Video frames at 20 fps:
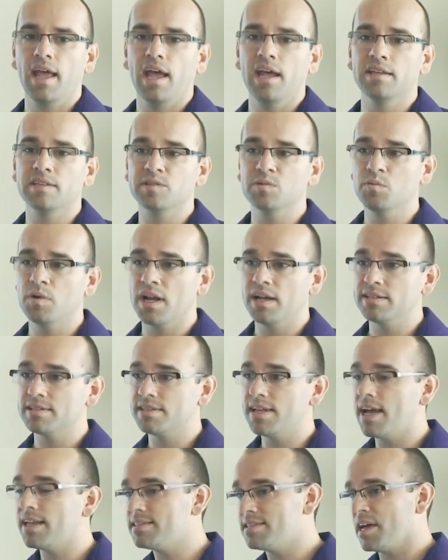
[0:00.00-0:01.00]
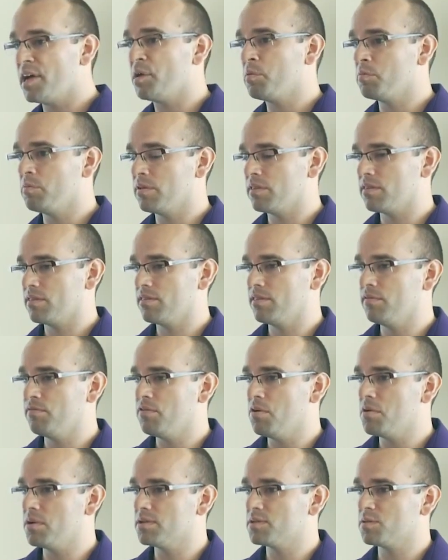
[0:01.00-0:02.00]
And so when I sat down with the
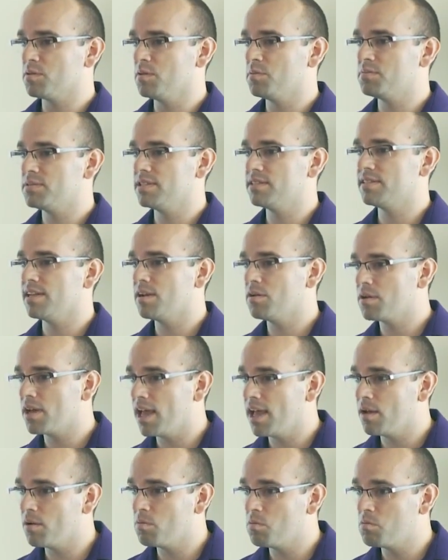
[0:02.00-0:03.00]
focus groups, they said, okay,